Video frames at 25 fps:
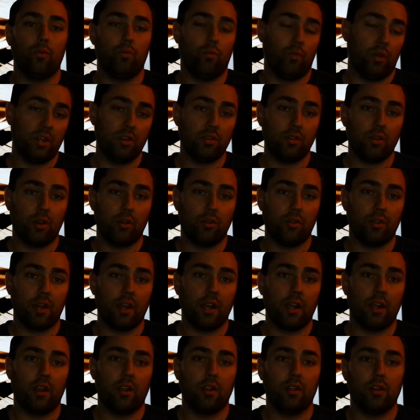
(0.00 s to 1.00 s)
when you go
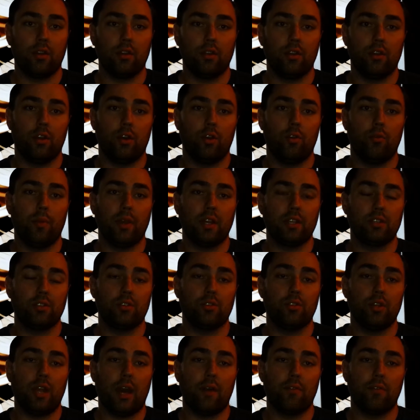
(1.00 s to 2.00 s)
there, make
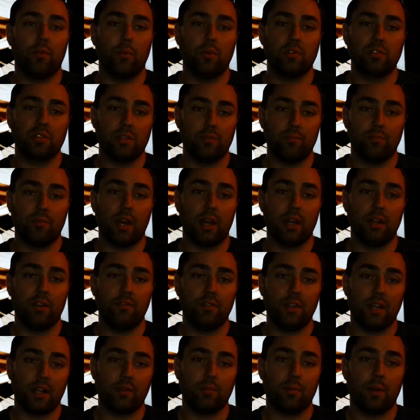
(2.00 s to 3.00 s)
sure you have the most
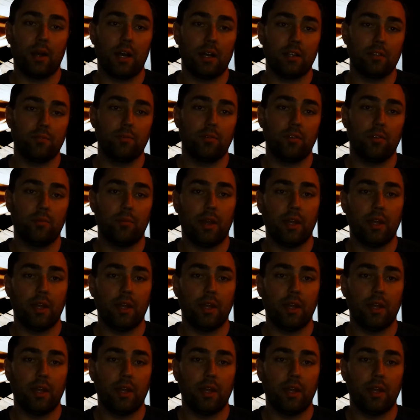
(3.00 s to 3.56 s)
competitive deck possible.